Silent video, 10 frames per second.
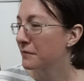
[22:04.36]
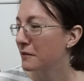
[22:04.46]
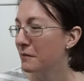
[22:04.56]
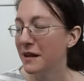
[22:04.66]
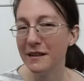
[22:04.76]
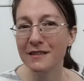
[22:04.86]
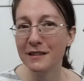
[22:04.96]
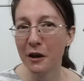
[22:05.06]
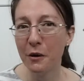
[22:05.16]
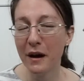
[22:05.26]
making this
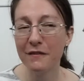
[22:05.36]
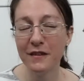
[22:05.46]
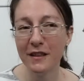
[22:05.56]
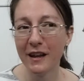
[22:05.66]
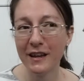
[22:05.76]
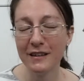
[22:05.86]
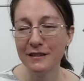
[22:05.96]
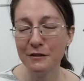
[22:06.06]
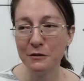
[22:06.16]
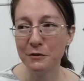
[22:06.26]
coat, I feel like I can
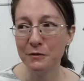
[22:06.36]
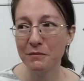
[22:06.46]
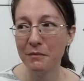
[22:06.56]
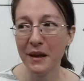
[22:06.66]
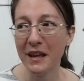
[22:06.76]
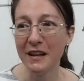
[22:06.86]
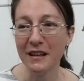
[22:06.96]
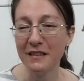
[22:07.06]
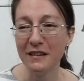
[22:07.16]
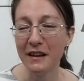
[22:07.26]
make
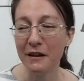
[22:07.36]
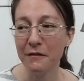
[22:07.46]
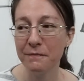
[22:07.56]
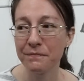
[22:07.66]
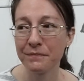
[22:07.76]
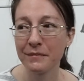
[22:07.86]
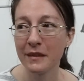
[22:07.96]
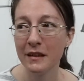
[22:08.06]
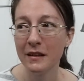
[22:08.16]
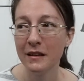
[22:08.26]
anything now.
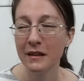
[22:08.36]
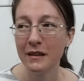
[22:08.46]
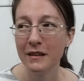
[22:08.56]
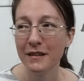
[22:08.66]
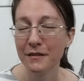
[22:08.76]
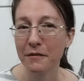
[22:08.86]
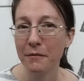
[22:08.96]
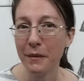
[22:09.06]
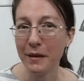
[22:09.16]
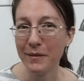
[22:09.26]

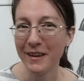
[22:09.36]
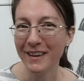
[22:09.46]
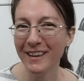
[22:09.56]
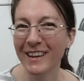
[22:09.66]
Maybe.